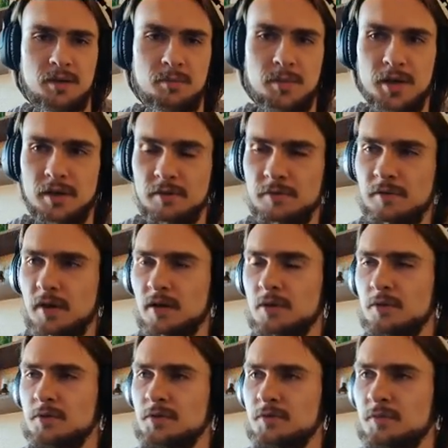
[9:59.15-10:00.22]
make
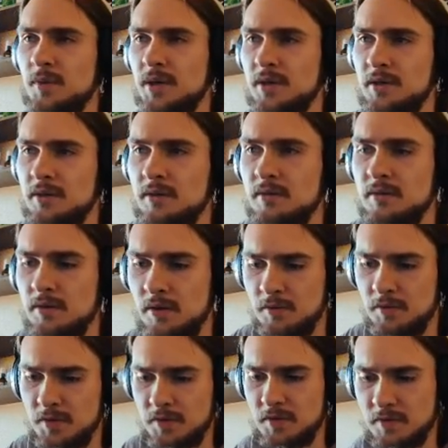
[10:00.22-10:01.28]
fuckloads of money, you know,
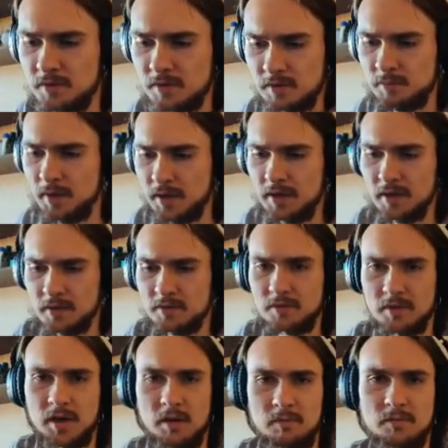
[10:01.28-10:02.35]
this money has to
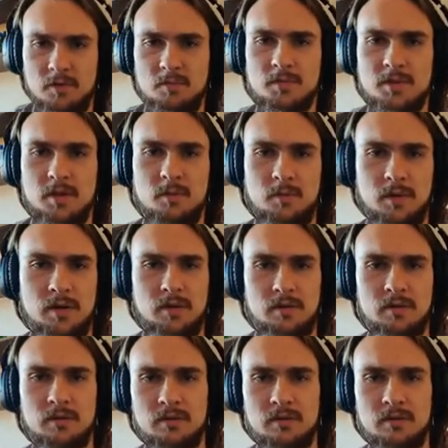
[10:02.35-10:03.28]
come from somewhere.